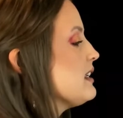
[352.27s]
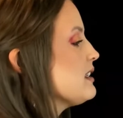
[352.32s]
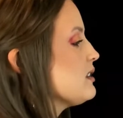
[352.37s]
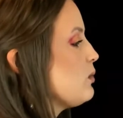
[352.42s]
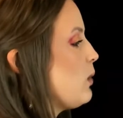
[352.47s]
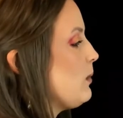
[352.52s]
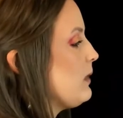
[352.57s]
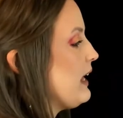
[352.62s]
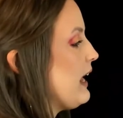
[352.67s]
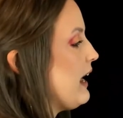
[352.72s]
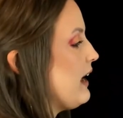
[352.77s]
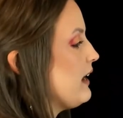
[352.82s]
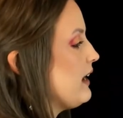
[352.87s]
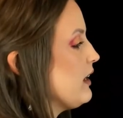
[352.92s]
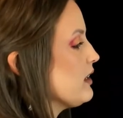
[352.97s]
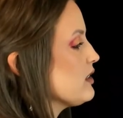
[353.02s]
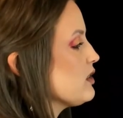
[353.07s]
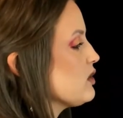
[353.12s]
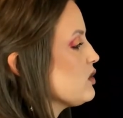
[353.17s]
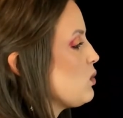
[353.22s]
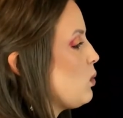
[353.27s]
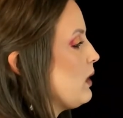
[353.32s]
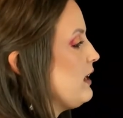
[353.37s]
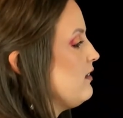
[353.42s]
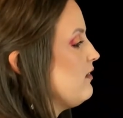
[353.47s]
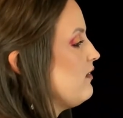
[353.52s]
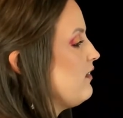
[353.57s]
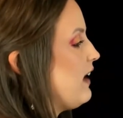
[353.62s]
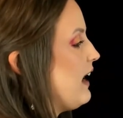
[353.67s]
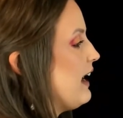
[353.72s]
So what we get here is
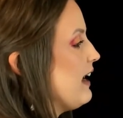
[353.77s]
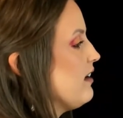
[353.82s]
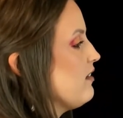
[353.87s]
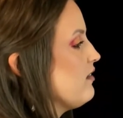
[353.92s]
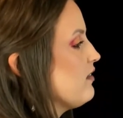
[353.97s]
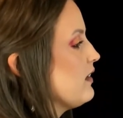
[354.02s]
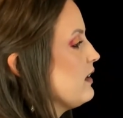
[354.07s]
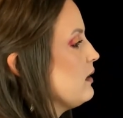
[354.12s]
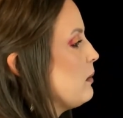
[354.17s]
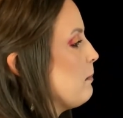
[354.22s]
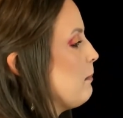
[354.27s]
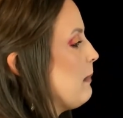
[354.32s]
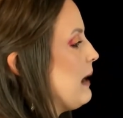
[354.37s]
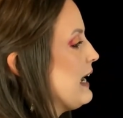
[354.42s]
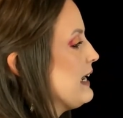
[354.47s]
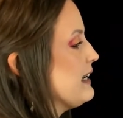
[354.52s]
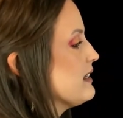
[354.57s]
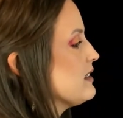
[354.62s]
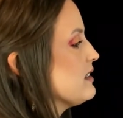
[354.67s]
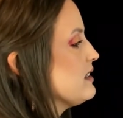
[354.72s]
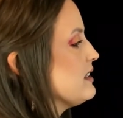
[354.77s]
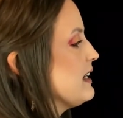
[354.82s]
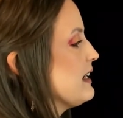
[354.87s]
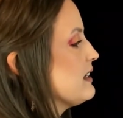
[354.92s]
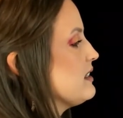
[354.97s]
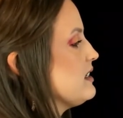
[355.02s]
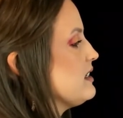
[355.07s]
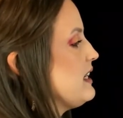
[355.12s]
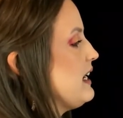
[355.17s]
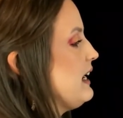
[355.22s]
25 minus
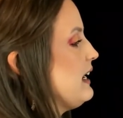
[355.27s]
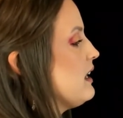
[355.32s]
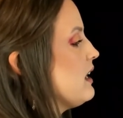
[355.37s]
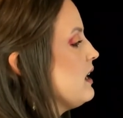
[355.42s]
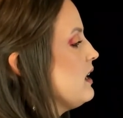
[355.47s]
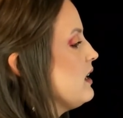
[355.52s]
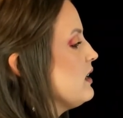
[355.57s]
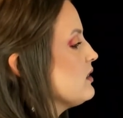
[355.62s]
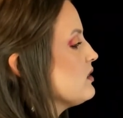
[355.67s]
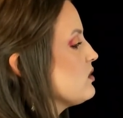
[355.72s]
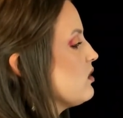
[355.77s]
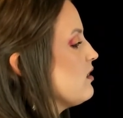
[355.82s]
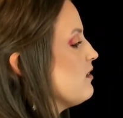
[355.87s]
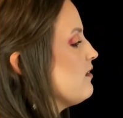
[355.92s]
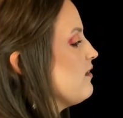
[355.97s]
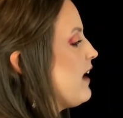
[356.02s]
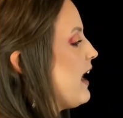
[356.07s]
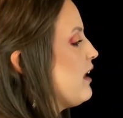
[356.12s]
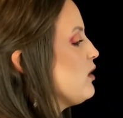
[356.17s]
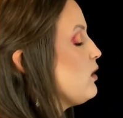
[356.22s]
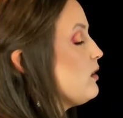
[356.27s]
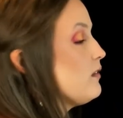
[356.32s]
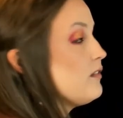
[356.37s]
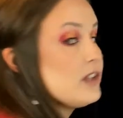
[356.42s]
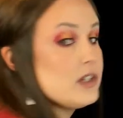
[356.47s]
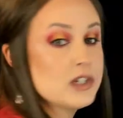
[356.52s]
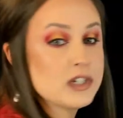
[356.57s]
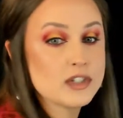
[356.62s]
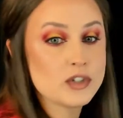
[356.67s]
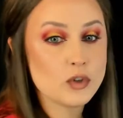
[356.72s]
16, so the value of
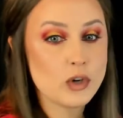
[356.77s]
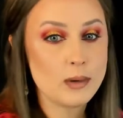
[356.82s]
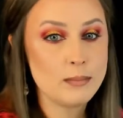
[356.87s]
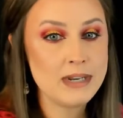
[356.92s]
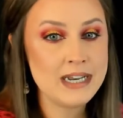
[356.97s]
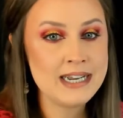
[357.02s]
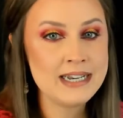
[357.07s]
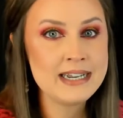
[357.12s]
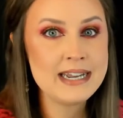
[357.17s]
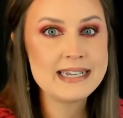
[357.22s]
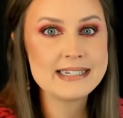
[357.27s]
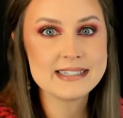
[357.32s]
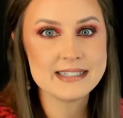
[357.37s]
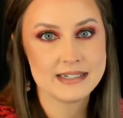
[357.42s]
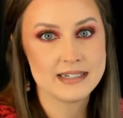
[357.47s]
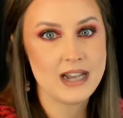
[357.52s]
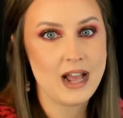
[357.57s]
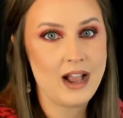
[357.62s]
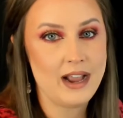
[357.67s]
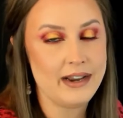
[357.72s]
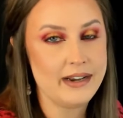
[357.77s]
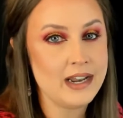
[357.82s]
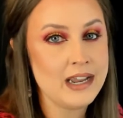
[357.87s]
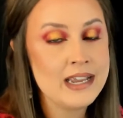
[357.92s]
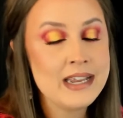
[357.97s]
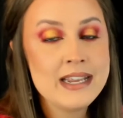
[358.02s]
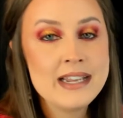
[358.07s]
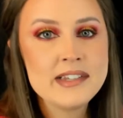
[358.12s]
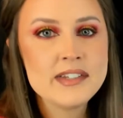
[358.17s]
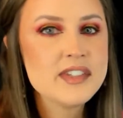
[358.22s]
the discriminant is 9.
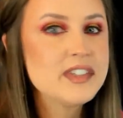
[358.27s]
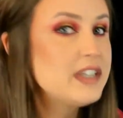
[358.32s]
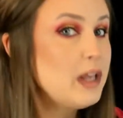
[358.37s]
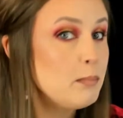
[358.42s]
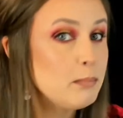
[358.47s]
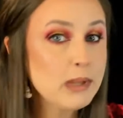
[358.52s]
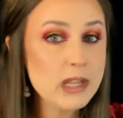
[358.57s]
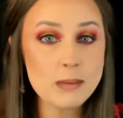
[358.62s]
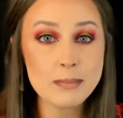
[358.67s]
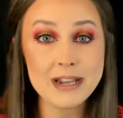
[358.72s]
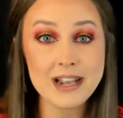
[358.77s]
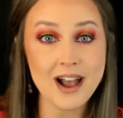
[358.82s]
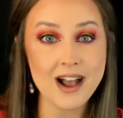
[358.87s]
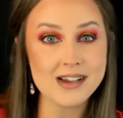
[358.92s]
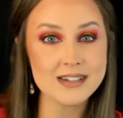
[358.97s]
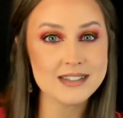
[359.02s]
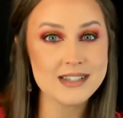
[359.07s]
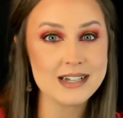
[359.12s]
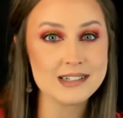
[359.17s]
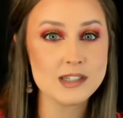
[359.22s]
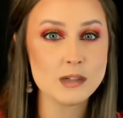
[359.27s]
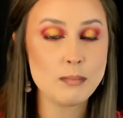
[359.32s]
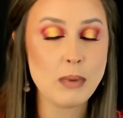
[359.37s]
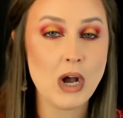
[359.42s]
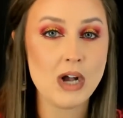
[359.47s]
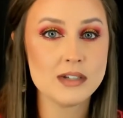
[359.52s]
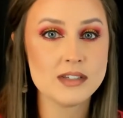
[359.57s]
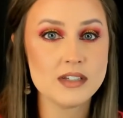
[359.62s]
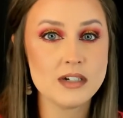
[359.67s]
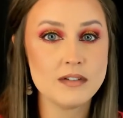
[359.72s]
Simply because that's a
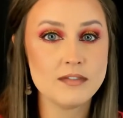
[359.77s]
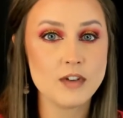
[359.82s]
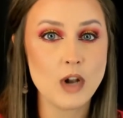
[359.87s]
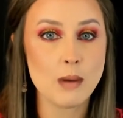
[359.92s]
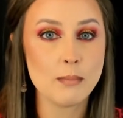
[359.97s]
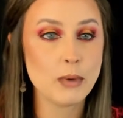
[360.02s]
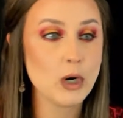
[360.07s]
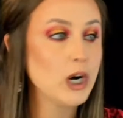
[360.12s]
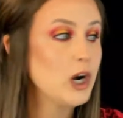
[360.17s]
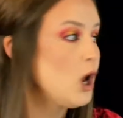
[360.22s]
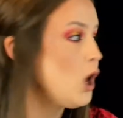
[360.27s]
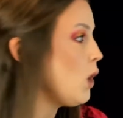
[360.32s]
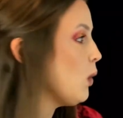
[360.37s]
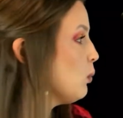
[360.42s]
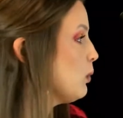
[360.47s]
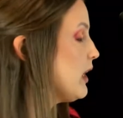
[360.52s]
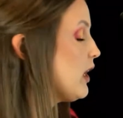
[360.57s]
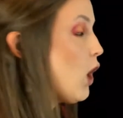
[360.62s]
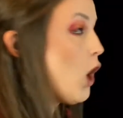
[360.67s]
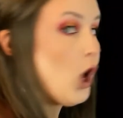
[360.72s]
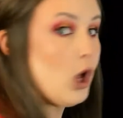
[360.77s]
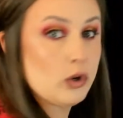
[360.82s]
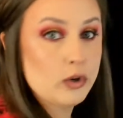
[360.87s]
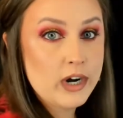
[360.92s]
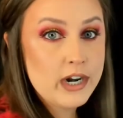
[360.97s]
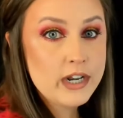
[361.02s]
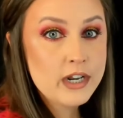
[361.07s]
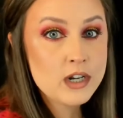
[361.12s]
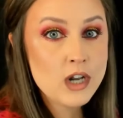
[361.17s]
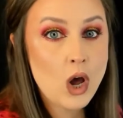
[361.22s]
positive number, we
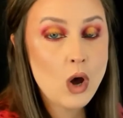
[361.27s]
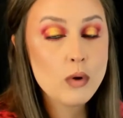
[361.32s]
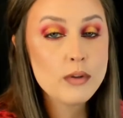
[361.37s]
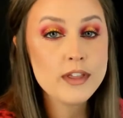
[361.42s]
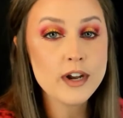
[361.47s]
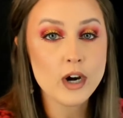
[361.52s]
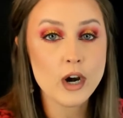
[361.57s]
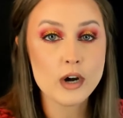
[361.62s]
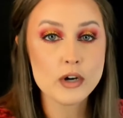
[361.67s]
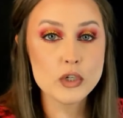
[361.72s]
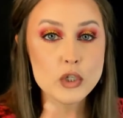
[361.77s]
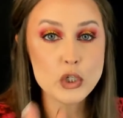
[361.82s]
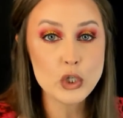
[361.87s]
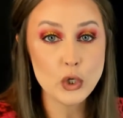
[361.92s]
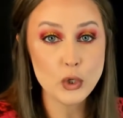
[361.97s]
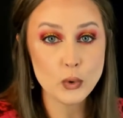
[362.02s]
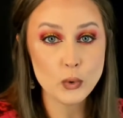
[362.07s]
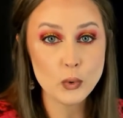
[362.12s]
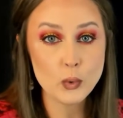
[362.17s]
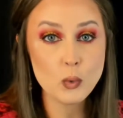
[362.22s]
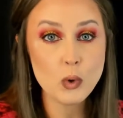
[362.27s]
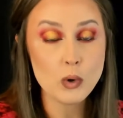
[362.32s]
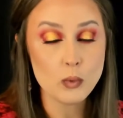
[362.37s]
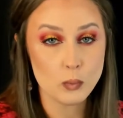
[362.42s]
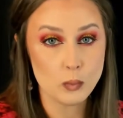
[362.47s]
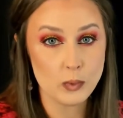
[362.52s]
already know there are two